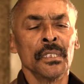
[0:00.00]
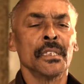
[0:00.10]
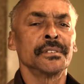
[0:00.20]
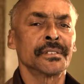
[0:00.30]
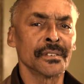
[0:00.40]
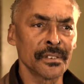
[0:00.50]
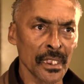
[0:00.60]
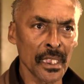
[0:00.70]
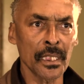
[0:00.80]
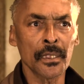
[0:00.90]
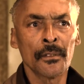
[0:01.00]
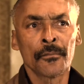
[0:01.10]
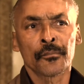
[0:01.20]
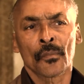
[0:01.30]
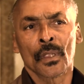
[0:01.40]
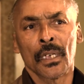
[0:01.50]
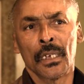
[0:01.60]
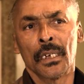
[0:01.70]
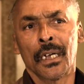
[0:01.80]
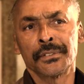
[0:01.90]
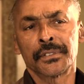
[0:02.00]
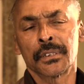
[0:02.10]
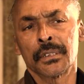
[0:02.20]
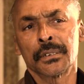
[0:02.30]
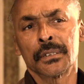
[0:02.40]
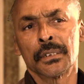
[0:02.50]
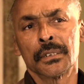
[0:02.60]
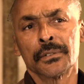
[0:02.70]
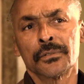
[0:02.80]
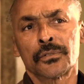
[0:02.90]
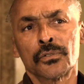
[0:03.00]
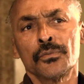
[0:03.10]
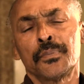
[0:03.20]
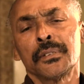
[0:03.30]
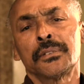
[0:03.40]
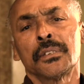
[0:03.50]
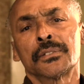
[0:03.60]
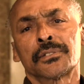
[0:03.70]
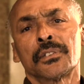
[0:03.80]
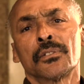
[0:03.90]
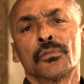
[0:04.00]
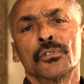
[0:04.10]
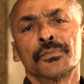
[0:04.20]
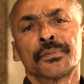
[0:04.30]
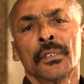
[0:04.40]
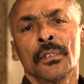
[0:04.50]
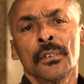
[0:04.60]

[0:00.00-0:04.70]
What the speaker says: And today, I sit in 2 PTSD groups,